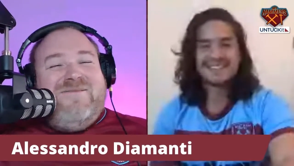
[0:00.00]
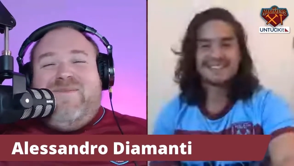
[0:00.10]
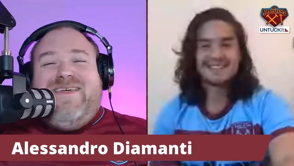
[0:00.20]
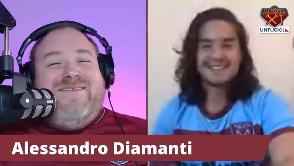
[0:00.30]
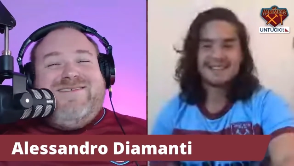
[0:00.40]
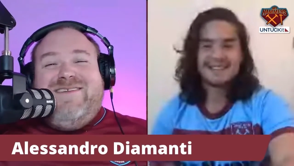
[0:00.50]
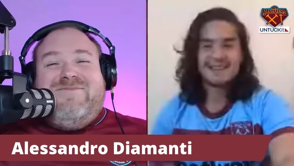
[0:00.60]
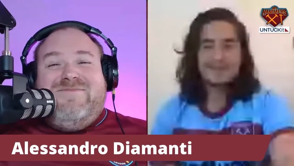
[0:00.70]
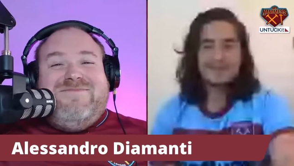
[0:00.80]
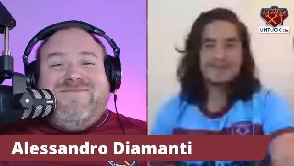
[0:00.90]
Speaker 1: that was
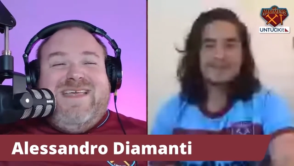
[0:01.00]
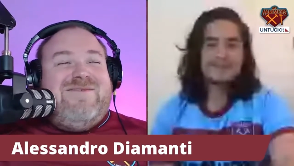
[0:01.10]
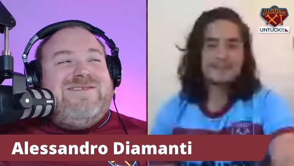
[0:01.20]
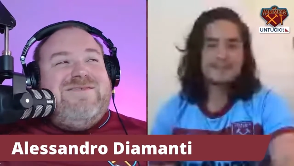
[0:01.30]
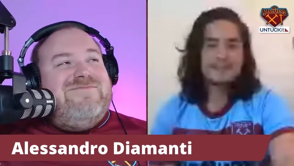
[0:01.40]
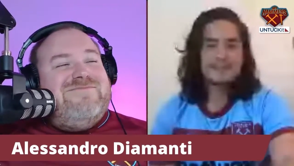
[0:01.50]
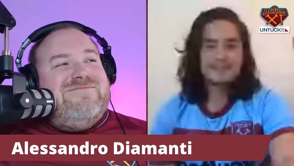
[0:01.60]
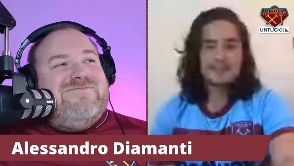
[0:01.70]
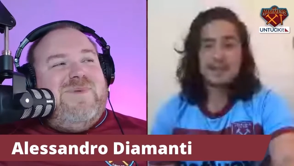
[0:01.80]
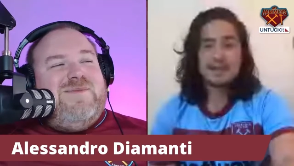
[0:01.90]
him. That was him.
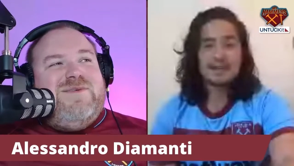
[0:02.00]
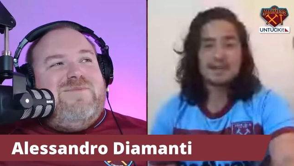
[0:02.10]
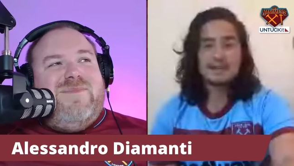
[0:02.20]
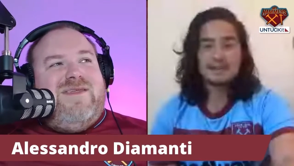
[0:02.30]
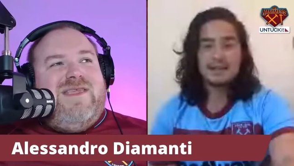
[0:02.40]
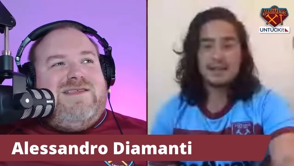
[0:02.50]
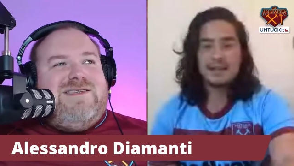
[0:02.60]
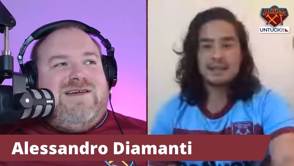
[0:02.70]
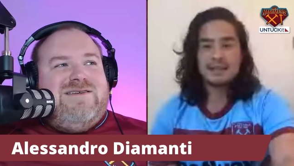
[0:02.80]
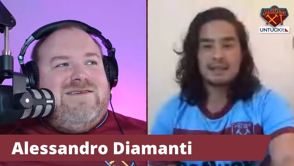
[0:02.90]
But he was a, a
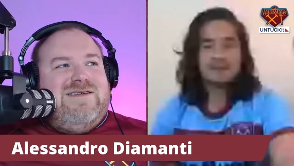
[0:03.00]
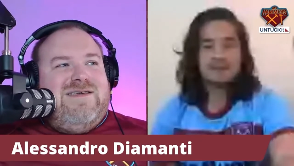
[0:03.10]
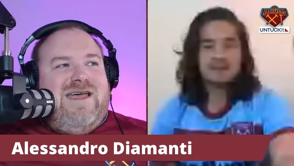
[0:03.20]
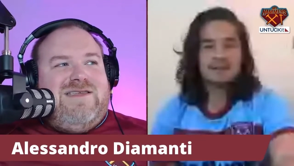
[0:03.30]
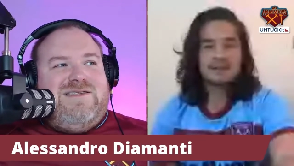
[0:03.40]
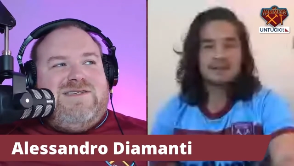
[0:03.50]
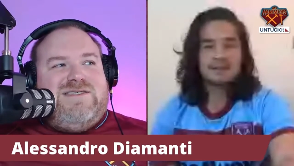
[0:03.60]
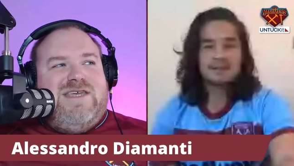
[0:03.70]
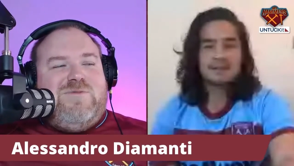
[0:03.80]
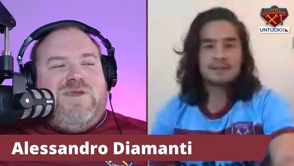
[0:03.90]
nutter. And as you
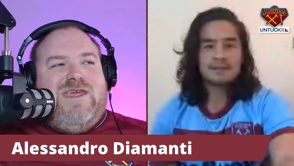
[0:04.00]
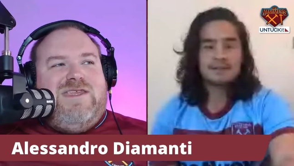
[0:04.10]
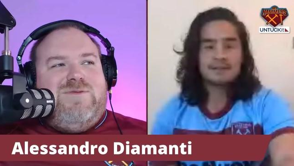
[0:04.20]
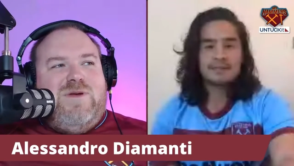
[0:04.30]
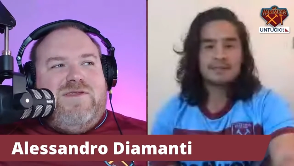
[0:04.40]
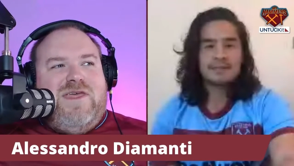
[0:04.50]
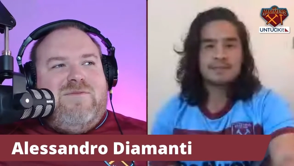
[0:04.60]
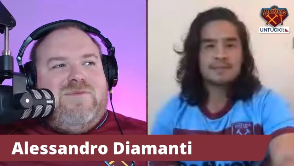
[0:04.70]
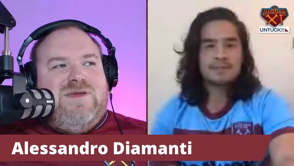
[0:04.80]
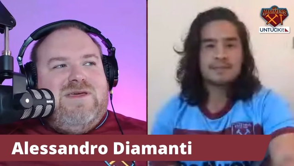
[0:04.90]
said, we needed one of
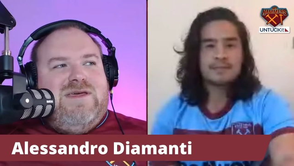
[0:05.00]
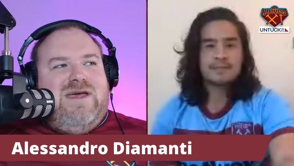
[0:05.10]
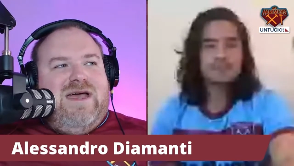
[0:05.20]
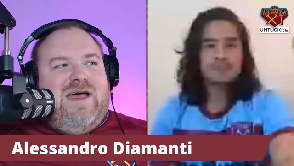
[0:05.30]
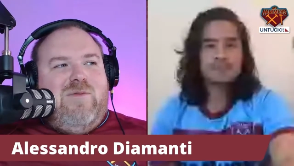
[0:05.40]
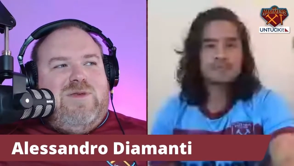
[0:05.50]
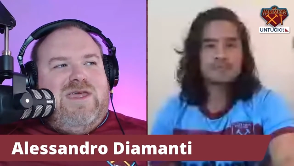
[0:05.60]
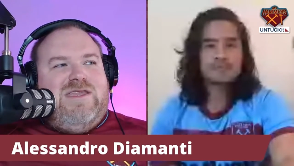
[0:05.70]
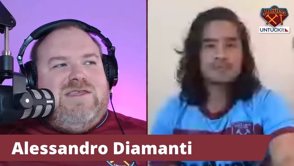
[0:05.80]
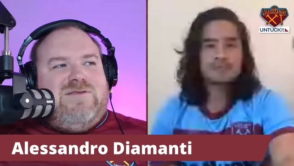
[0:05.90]
them. Uh, we
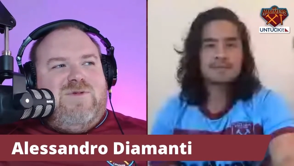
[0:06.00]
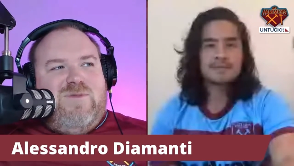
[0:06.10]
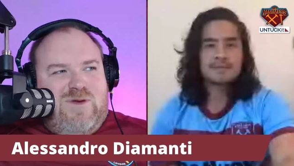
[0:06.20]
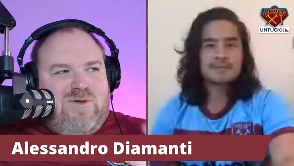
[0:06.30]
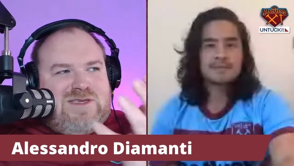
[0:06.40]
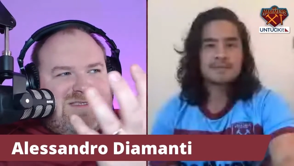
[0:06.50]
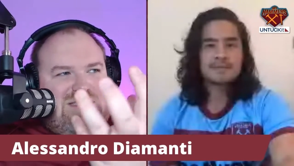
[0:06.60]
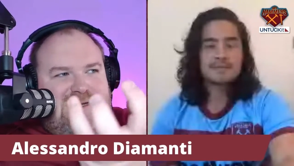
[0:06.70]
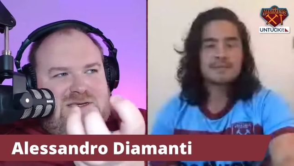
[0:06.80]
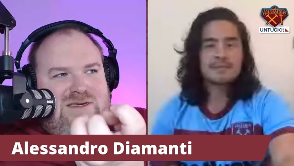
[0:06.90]
needed, we, we always
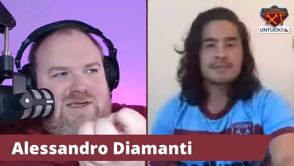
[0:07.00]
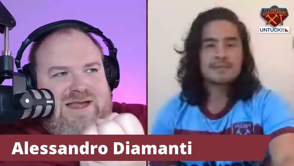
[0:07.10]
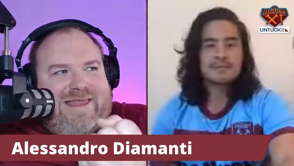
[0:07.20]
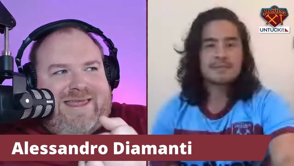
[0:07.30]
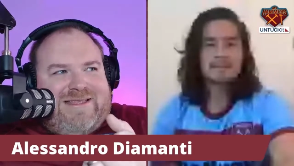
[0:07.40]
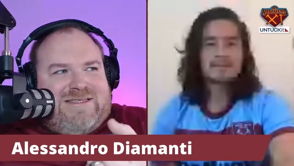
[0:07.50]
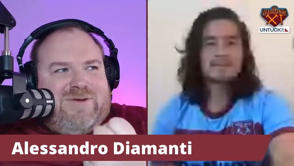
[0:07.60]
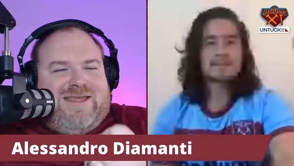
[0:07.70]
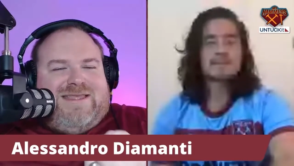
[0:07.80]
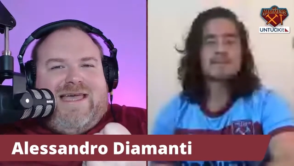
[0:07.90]
cling to
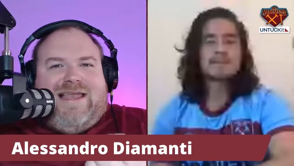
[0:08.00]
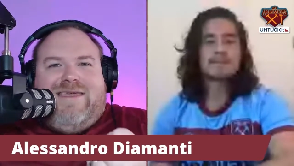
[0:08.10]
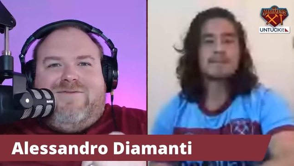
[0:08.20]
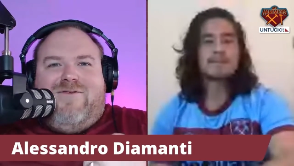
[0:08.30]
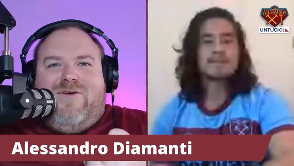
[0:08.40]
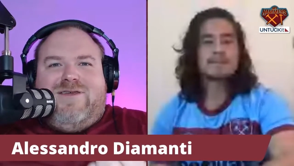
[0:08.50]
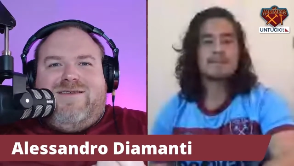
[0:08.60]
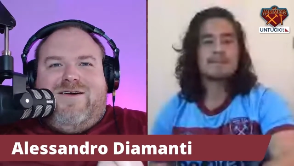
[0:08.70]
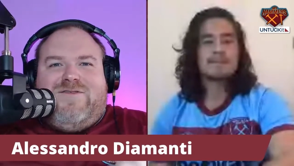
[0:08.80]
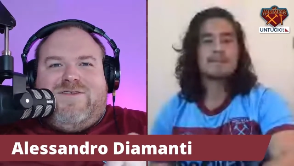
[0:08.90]
an Italian very
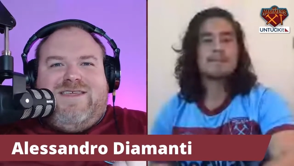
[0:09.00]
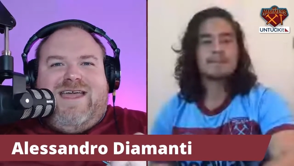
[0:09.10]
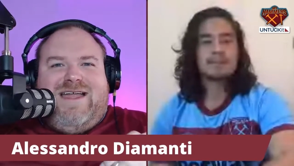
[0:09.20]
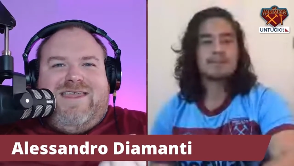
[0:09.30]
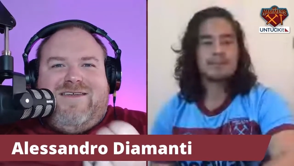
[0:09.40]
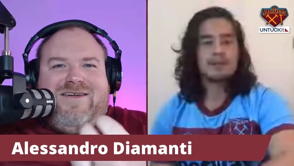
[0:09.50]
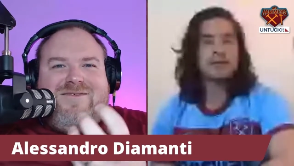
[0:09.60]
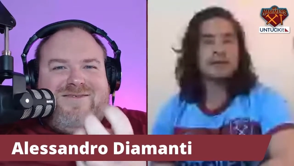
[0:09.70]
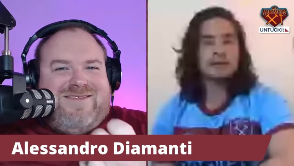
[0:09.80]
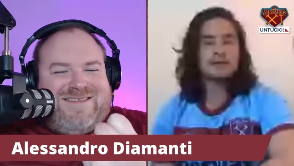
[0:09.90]
after Di Canio, don't
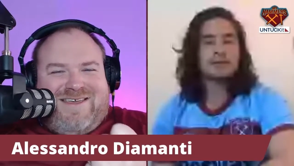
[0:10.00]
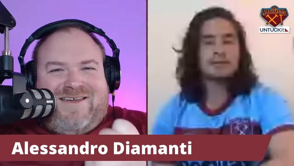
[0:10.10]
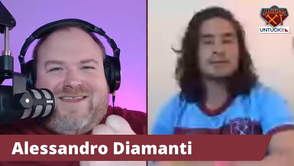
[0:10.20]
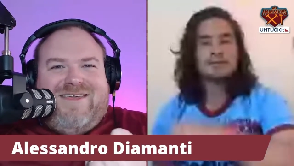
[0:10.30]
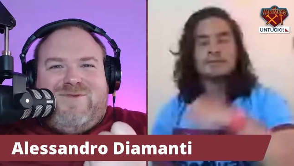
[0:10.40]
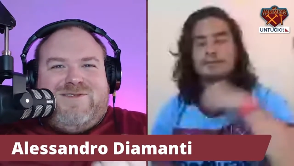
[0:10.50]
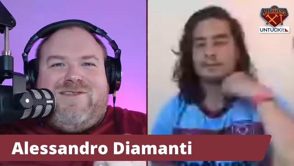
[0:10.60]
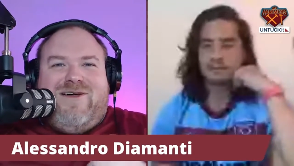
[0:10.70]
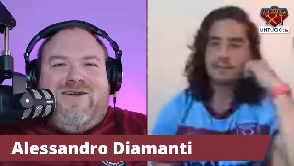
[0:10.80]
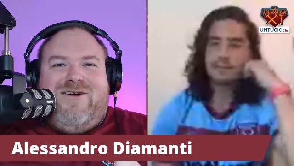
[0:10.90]
we? And so, and he was
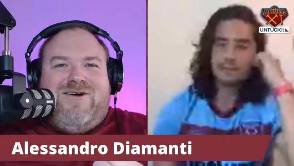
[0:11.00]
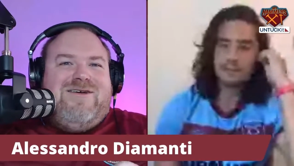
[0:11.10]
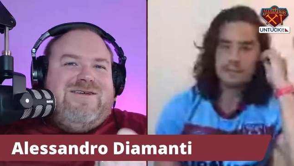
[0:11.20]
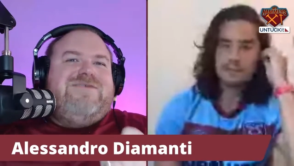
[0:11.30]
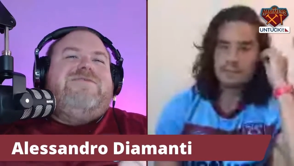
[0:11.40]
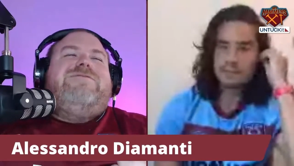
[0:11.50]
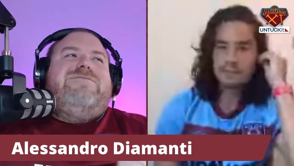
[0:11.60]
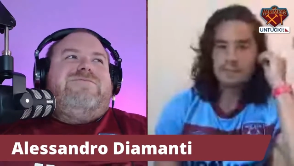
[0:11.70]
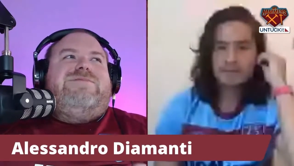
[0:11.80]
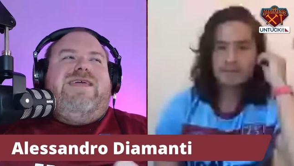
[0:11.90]
like our
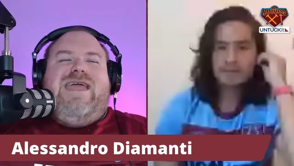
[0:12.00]
Di